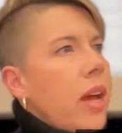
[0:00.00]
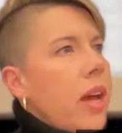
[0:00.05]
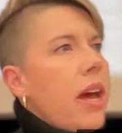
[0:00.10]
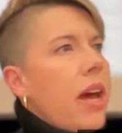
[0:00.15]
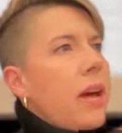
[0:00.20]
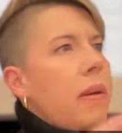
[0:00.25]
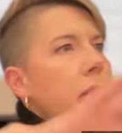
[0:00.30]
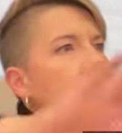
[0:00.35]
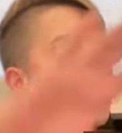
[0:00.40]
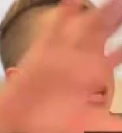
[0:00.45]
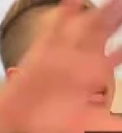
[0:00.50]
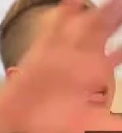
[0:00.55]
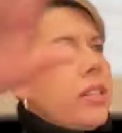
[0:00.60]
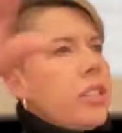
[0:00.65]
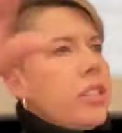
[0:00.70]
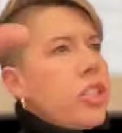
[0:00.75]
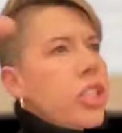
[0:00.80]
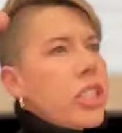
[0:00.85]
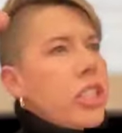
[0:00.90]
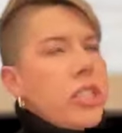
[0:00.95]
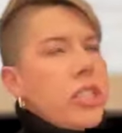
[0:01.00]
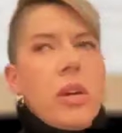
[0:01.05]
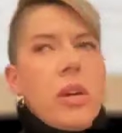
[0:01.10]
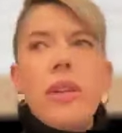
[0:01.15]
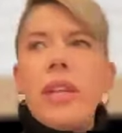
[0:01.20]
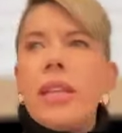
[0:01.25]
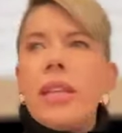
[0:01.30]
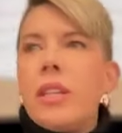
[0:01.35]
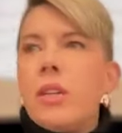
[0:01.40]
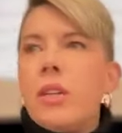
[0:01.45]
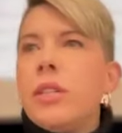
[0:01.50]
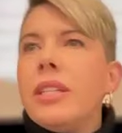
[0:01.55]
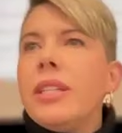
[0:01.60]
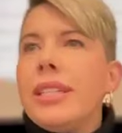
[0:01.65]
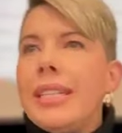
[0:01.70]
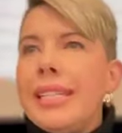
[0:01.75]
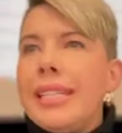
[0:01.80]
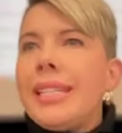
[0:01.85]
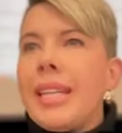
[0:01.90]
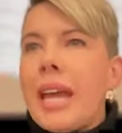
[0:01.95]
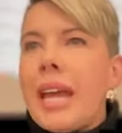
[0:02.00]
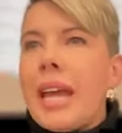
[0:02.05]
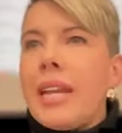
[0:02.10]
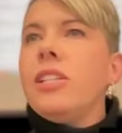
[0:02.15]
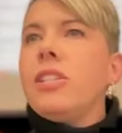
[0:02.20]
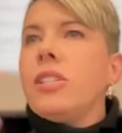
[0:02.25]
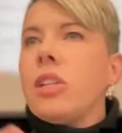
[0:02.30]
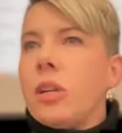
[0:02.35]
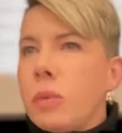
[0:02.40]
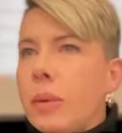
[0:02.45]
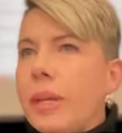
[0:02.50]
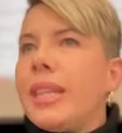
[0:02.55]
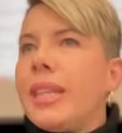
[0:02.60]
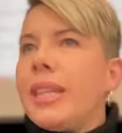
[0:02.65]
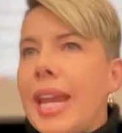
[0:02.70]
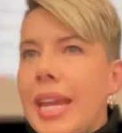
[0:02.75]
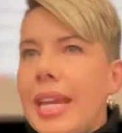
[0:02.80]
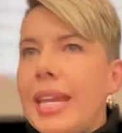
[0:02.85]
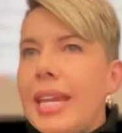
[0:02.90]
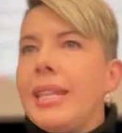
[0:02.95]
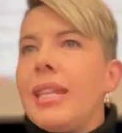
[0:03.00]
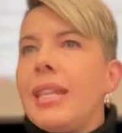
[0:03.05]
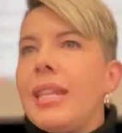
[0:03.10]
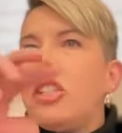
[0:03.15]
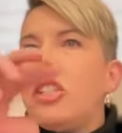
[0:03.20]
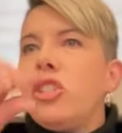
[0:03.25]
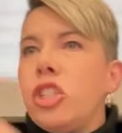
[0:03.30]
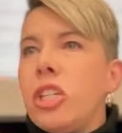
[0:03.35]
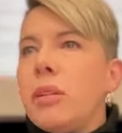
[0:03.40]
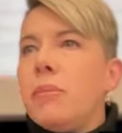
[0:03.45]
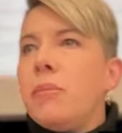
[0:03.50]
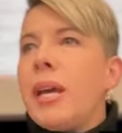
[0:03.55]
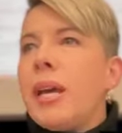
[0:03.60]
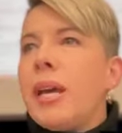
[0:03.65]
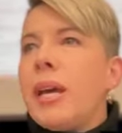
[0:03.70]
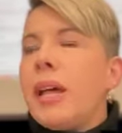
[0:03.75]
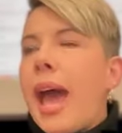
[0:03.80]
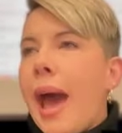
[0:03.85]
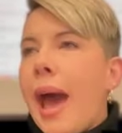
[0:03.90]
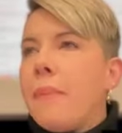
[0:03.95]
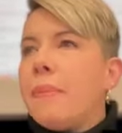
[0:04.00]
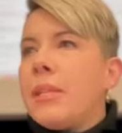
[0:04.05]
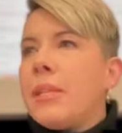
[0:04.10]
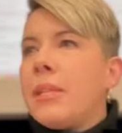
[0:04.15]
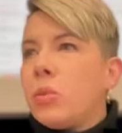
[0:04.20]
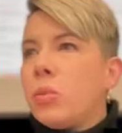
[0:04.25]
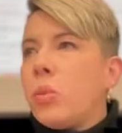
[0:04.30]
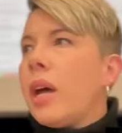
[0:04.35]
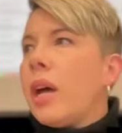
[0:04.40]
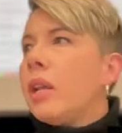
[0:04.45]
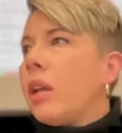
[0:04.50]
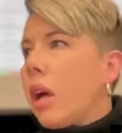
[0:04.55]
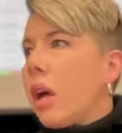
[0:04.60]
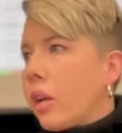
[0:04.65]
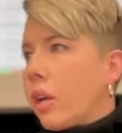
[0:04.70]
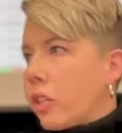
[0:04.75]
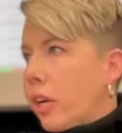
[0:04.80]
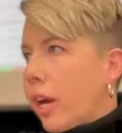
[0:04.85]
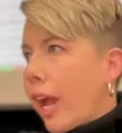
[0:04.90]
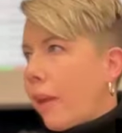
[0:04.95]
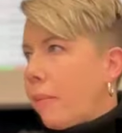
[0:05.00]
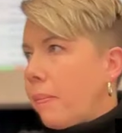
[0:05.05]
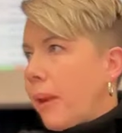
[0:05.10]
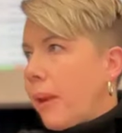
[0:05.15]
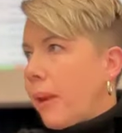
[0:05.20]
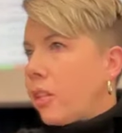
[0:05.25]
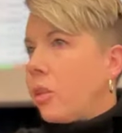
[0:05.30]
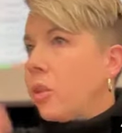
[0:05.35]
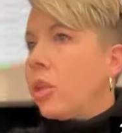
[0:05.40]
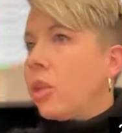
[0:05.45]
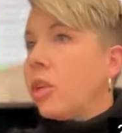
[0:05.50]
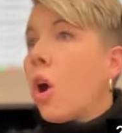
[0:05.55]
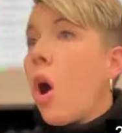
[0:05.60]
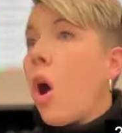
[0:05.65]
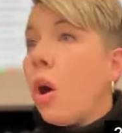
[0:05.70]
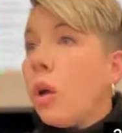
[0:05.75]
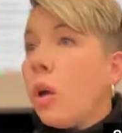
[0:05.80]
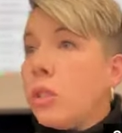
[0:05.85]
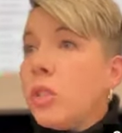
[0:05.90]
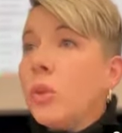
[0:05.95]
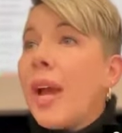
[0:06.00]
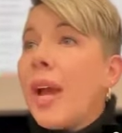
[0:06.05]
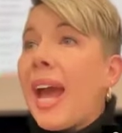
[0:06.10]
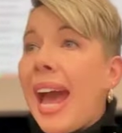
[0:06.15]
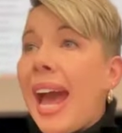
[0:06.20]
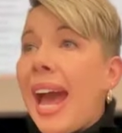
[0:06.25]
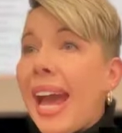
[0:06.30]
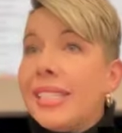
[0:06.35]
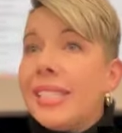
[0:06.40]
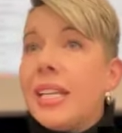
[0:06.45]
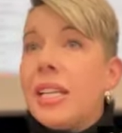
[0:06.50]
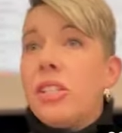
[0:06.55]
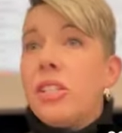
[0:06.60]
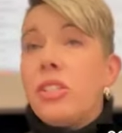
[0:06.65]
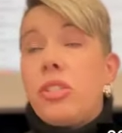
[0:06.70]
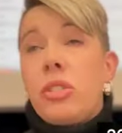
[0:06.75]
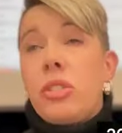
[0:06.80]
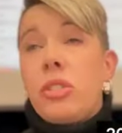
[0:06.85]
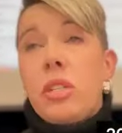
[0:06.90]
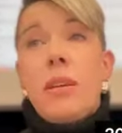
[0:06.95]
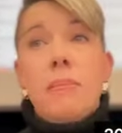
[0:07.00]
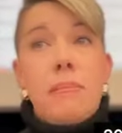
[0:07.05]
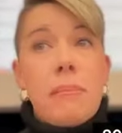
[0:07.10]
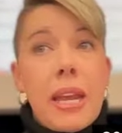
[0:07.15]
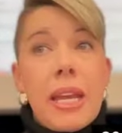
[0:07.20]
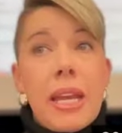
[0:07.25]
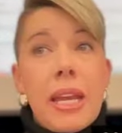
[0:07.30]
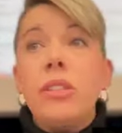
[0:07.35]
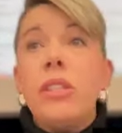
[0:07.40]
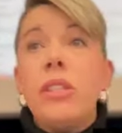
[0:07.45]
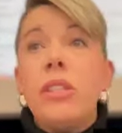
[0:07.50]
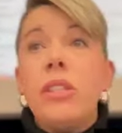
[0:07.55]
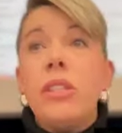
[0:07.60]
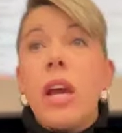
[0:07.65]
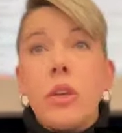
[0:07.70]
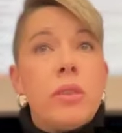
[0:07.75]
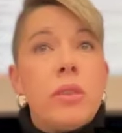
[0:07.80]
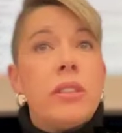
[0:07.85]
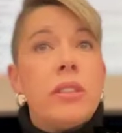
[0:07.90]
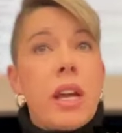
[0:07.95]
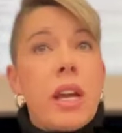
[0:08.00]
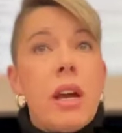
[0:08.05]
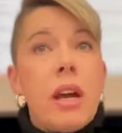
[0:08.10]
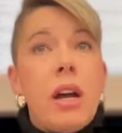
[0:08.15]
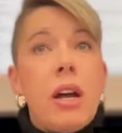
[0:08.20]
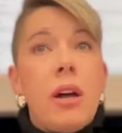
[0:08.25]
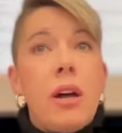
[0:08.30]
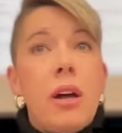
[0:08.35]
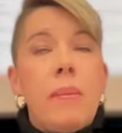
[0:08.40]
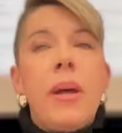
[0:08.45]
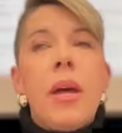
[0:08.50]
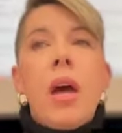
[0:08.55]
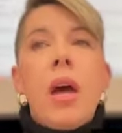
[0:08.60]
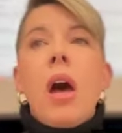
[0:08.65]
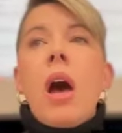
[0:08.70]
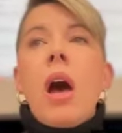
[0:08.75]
but just know that these settings are within the Gmail app as well on your iPad. You can also access mail.google.com